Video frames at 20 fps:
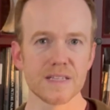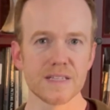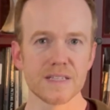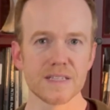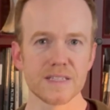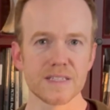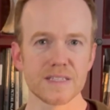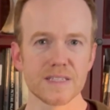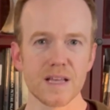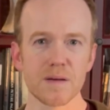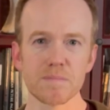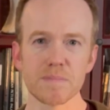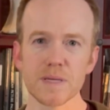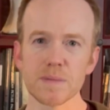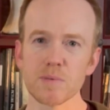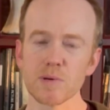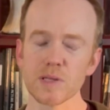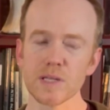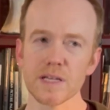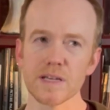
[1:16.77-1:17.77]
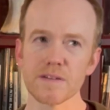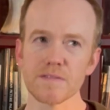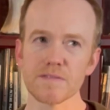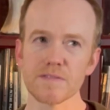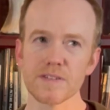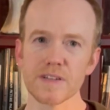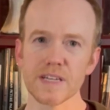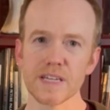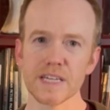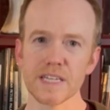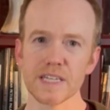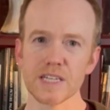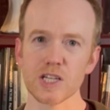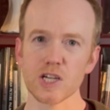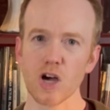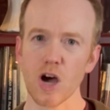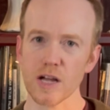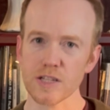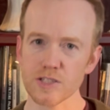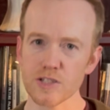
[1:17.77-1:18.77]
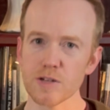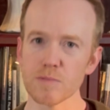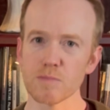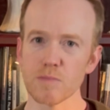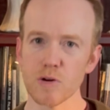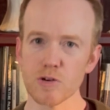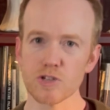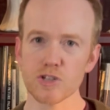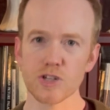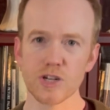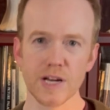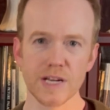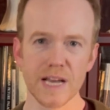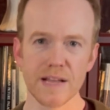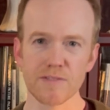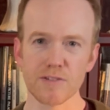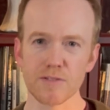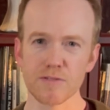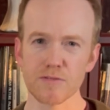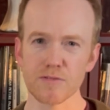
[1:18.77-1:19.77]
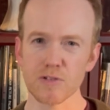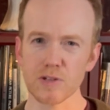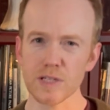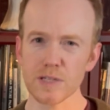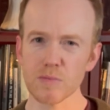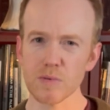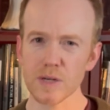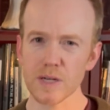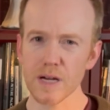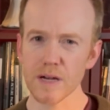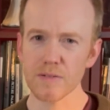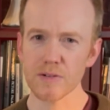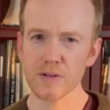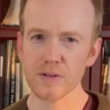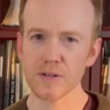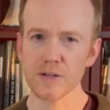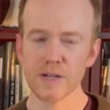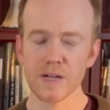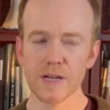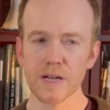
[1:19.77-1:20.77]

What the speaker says: Some people live in constant motion and never fully recover.